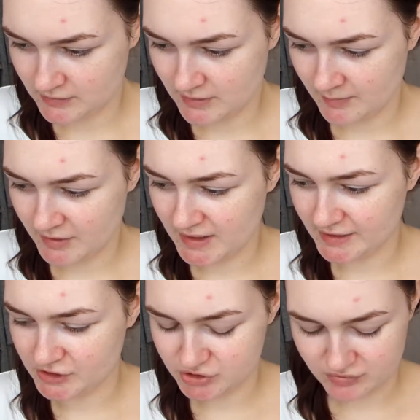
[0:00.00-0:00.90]
I'm going to
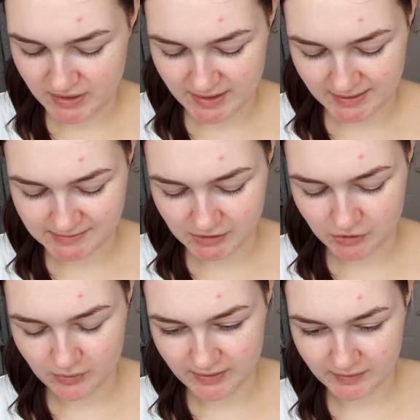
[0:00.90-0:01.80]
like try as I
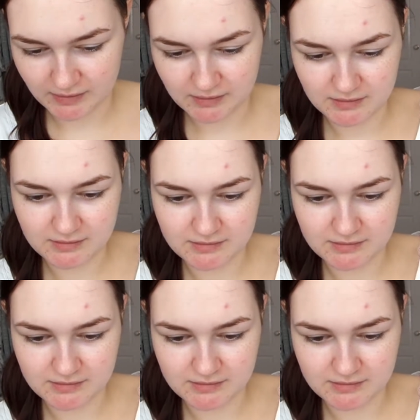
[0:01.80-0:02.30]
go, I think.